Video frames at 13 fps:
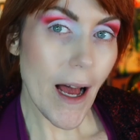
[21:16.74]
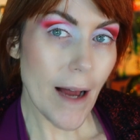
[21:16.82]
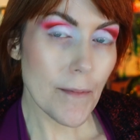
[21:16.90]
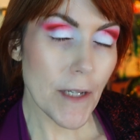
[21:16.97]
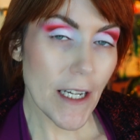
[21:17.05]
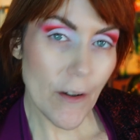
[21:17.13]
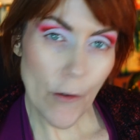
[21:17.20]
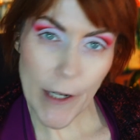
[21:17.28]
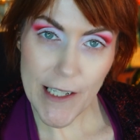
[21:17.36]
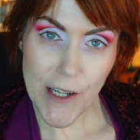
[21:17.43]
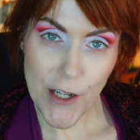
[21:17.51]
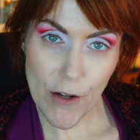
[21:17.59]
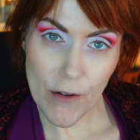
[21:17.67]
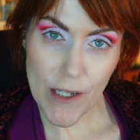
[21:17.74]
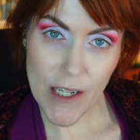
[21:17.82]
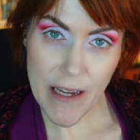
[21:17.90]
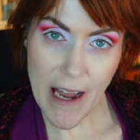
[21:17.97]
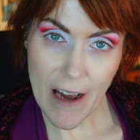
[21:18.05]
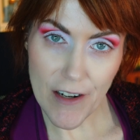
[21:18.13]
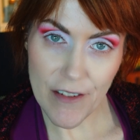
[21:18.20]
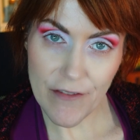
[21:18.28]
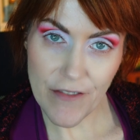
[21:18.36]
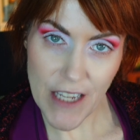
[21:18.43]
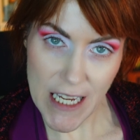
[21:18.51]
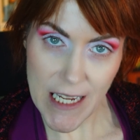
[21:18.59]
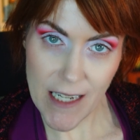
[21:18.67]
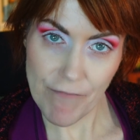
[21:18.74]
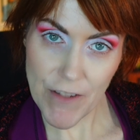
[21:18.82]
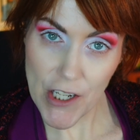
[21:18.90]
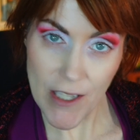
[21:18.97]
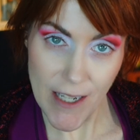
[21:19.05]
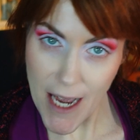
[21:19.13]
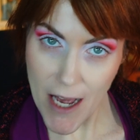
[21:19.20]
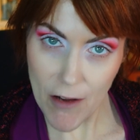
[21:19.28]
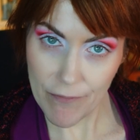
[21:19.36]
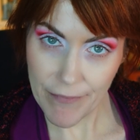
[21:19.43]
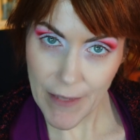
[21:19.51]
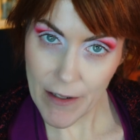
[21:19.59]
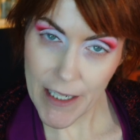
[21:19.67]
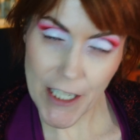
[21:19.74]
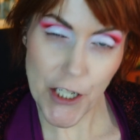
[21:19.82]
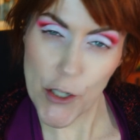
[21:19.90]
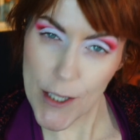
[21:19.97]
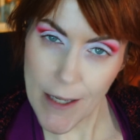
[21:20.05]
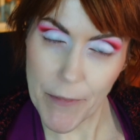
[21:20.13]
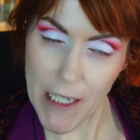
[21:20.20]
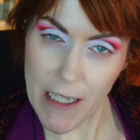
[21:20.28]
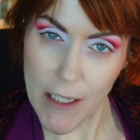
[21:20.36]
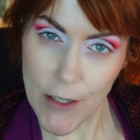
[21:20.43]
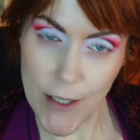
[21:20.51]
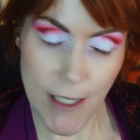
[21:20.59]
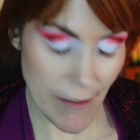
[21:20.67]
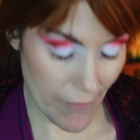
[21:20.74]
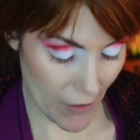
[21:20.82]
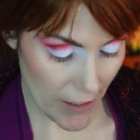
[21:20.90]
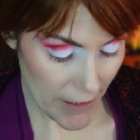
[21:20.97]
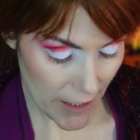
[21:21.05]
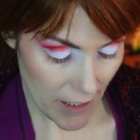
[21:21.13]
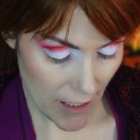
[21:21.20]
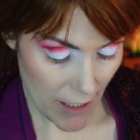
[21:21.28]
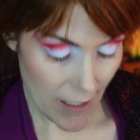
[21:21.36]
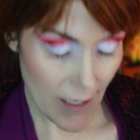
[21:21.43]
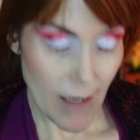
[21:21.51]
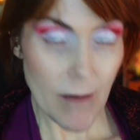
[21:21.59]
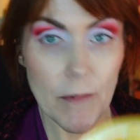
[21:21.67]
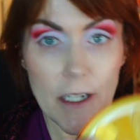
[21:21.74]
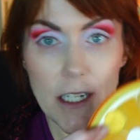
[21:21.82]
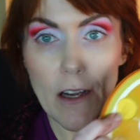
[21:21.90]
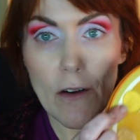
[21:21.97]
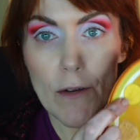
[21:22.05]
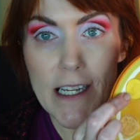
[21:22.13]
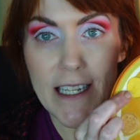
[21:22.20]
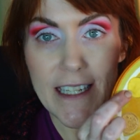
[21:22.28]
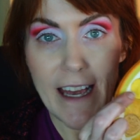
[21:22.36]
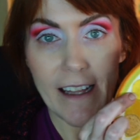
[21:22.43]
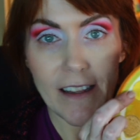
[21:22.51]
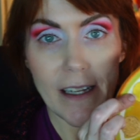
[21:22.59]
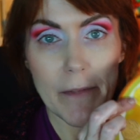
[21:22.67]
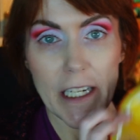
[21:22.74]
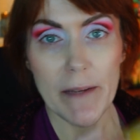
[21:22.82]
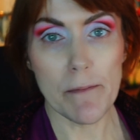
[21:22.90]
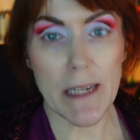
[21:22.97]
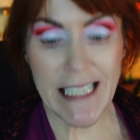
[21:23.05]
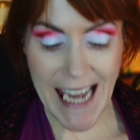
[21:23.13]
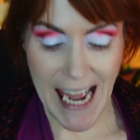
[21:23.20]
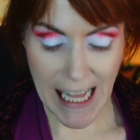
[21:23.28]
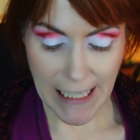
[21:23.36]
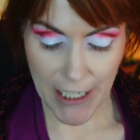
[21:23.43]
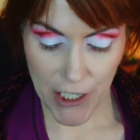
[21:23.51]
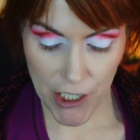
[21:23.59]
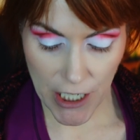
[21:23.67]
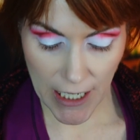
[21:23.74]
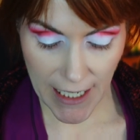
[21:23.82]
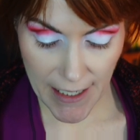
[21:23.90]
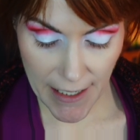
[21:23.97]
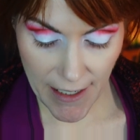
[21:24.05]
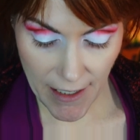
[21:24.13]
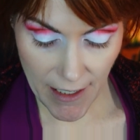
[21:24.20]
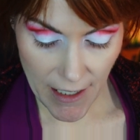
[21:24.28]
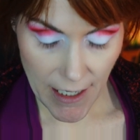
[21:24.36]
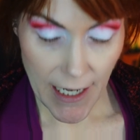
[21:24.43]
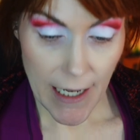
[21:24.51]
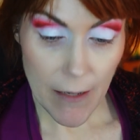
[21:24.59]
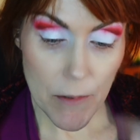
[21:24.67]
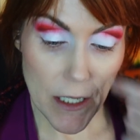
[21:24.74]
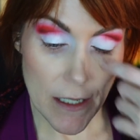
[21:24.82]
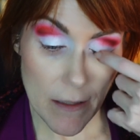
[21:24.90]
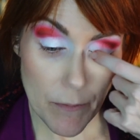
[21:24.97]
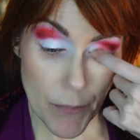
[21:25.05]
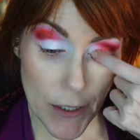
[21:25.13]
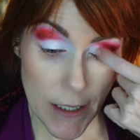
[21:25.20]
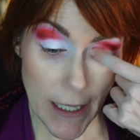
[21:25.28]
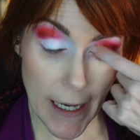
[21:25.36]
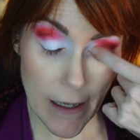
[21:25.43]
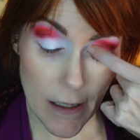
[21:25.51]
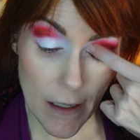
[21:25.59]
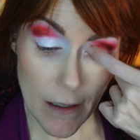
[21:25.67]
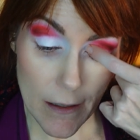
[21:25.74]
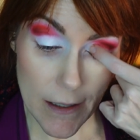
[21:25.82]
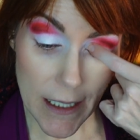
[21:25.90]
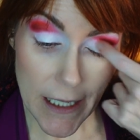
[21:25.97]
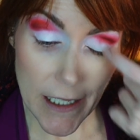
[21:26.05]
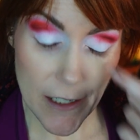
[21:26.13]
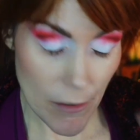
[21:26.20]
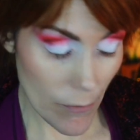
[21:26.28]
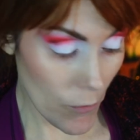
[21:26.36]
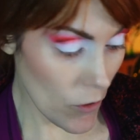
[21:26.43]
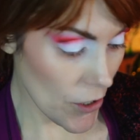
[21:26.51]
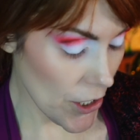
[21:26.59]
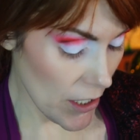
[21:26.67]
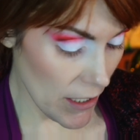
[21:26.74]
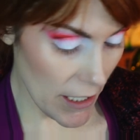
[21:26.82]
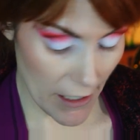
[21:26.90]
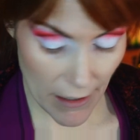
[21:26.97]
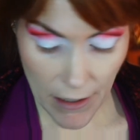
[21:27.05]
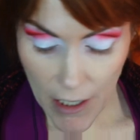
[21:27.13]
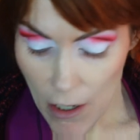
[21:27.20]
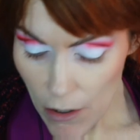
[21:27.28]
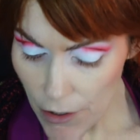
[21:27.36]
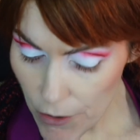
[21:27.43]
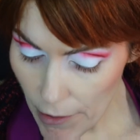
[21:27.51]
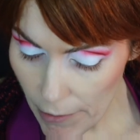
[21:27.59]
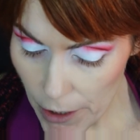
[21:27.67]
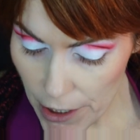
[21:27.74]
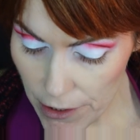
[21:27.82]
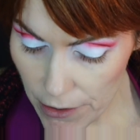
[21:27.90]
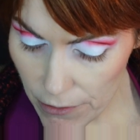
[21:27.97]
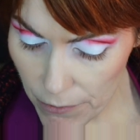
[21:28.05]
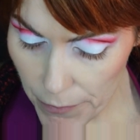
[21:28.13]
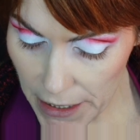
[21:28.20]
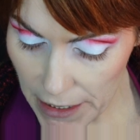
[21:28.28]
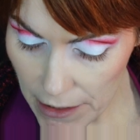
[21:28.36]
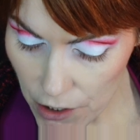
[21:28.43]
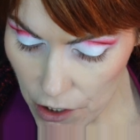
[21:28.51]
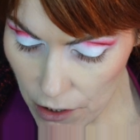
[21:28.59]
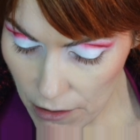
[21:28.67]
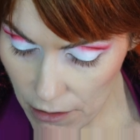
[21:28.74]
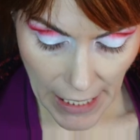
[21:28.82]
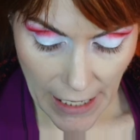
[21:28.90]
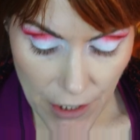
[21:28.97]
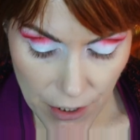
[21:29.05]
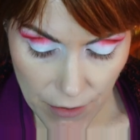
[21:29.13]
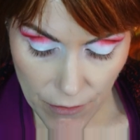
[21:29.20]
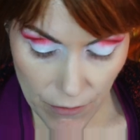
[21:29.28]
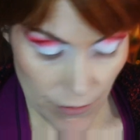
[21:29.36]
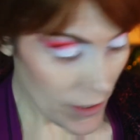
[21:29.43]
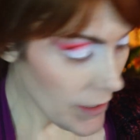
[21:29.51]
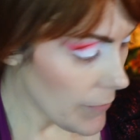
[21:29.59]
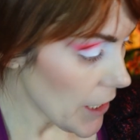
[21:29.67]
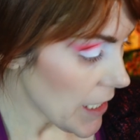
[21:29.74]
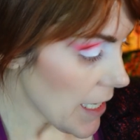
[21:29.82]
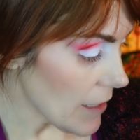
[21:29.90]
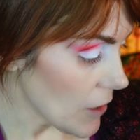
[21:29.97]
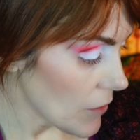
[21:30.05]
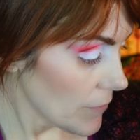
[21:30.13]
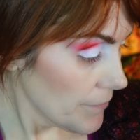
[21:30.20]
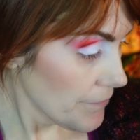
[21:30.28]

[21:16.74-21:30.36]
I'm not going to go into the outer V just now. I'm going to do something a little different. I'm going to go into that lemony metallic shade. I'm going to put that in the inner portion here. Or do I want to do peach? I'll do the lemony yellow.